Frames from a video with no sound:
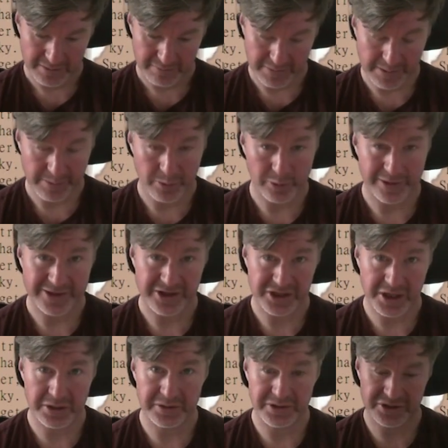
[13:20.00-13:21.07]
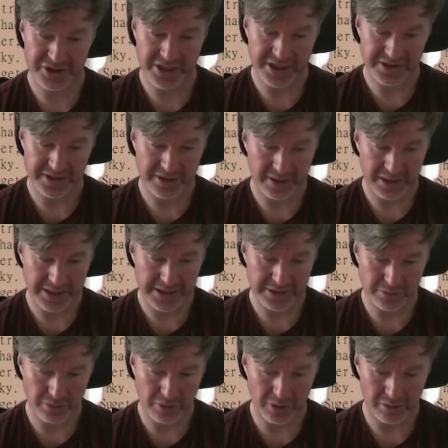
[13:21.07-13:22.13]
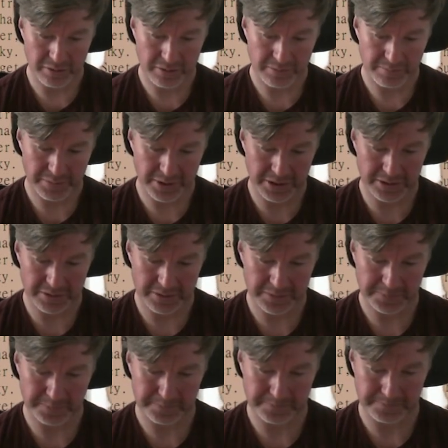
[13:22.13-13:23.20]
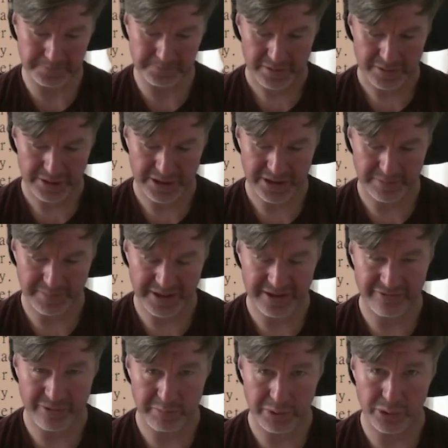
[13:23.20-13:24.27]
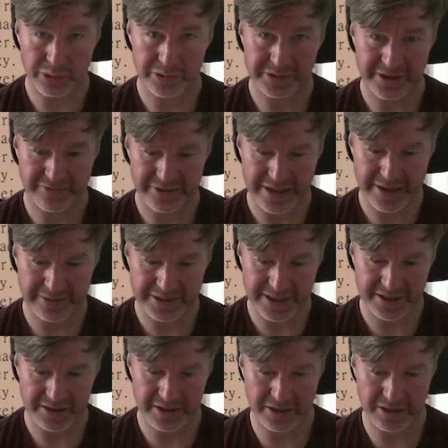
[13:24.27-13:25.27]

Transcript: Maybe when the toad is chasing her later on, but I need a bit of a pause every now and again.